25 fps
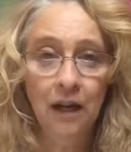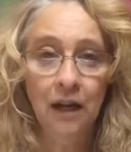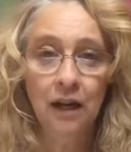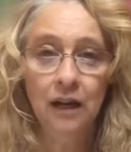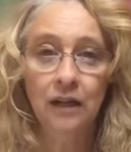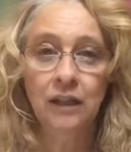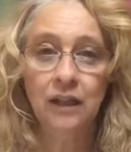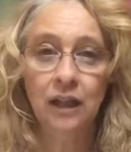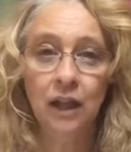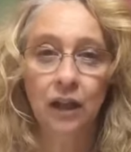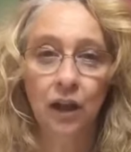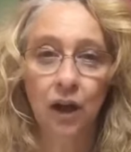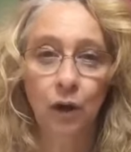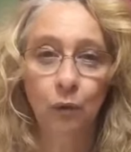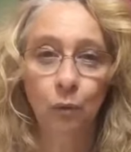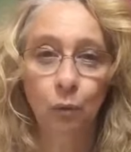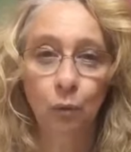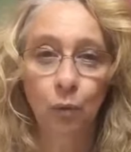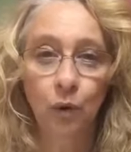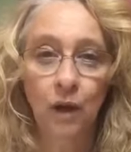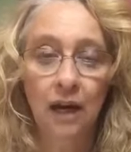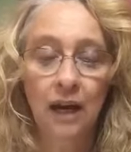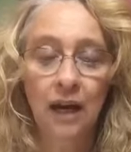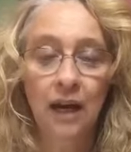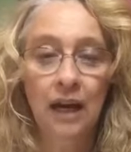so that
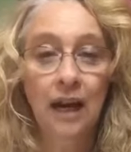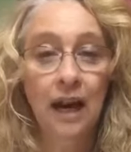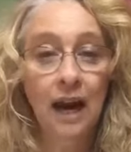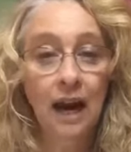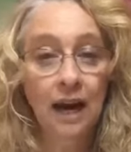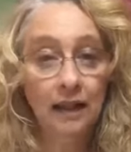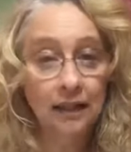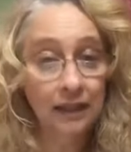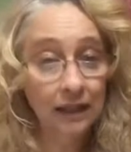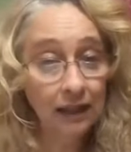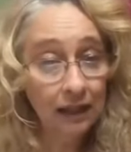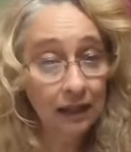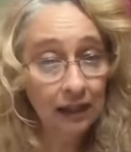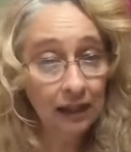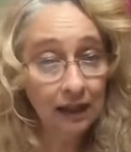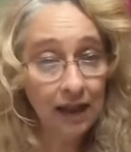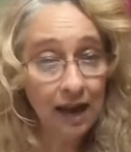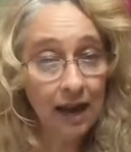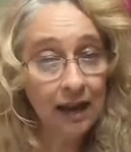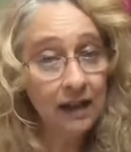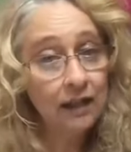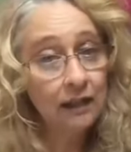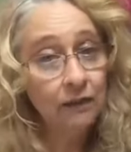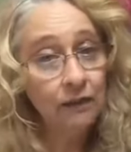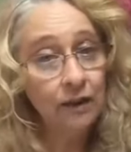we as a
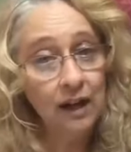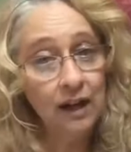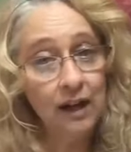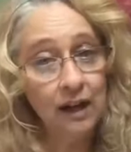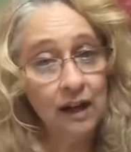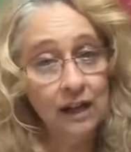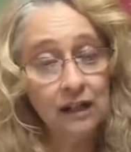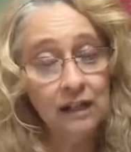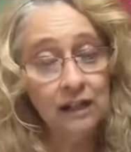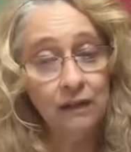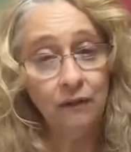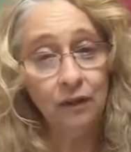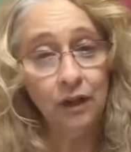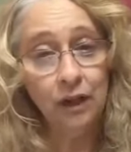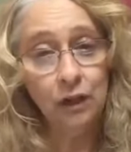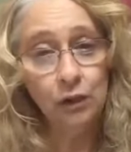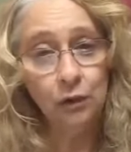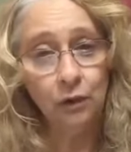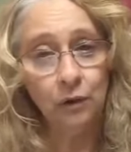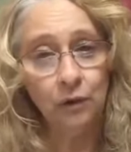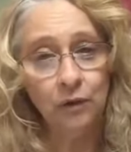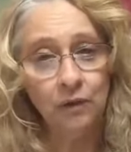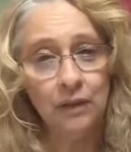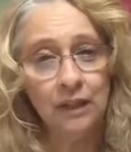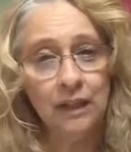collective and
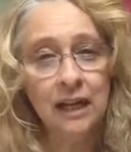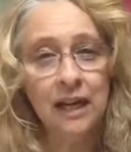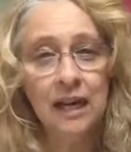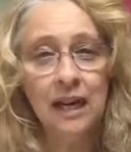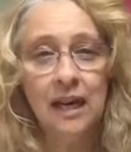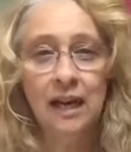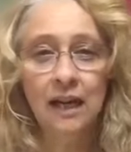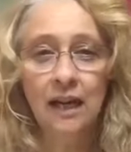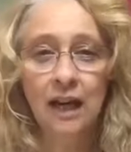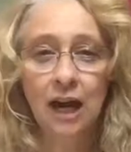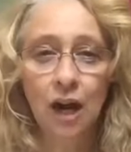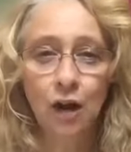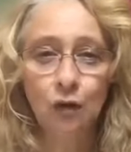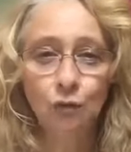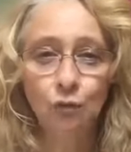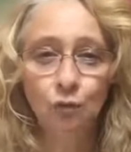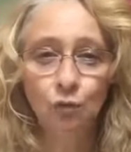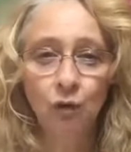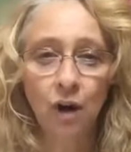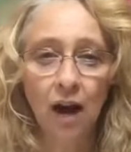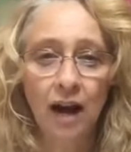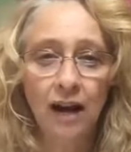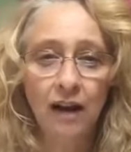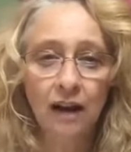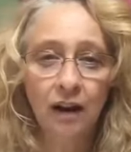individuals can
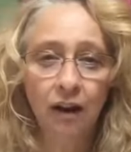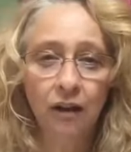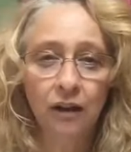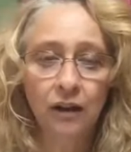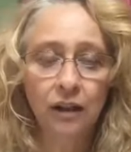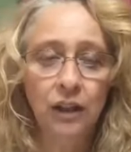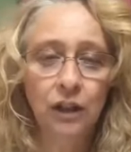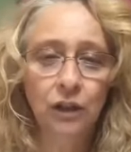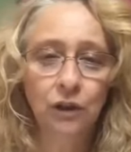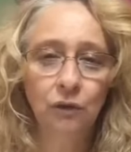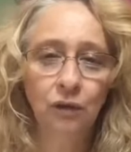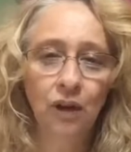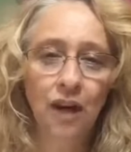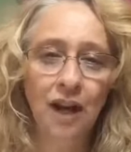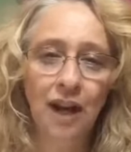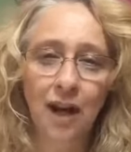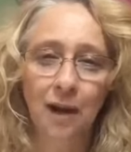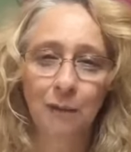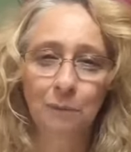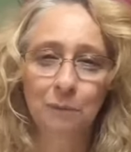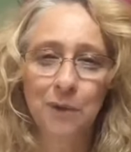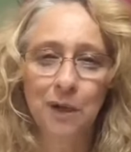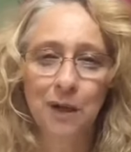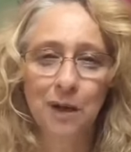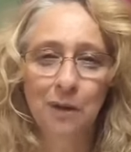write our
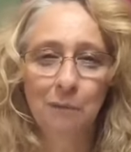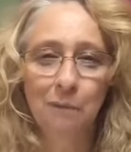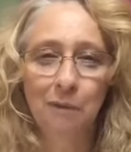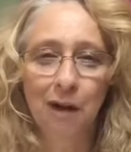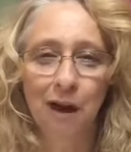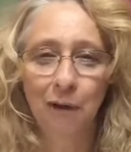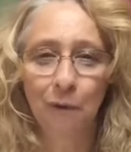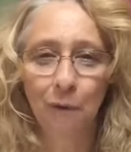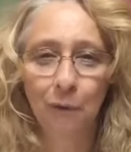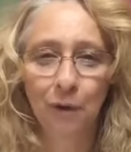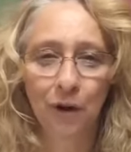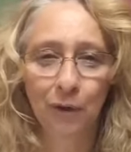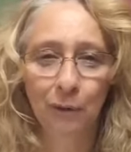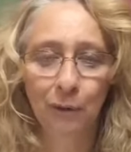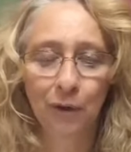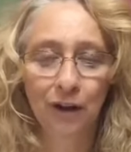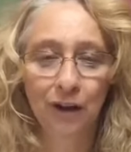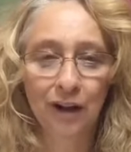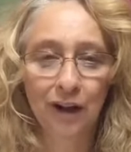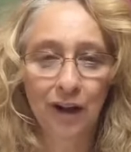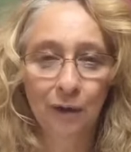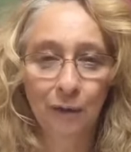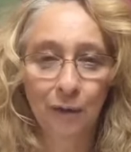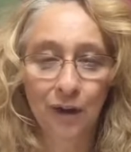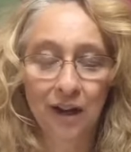script about where we're
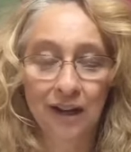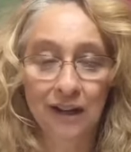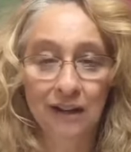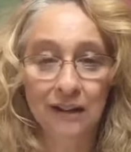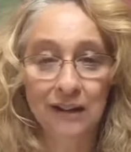going.